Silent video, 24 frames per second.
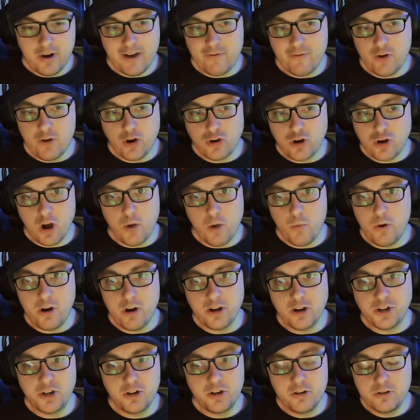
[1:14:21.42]
I've not got a
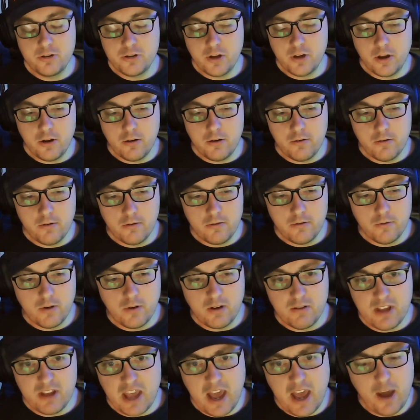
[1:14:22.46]
watch, so
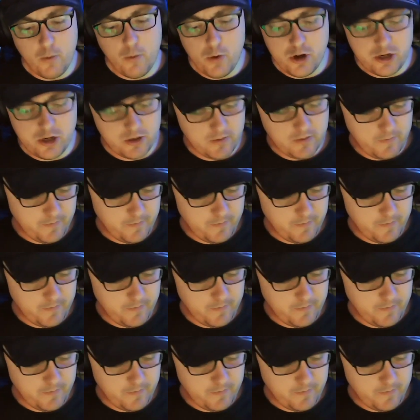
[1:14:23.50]
yeah, I would.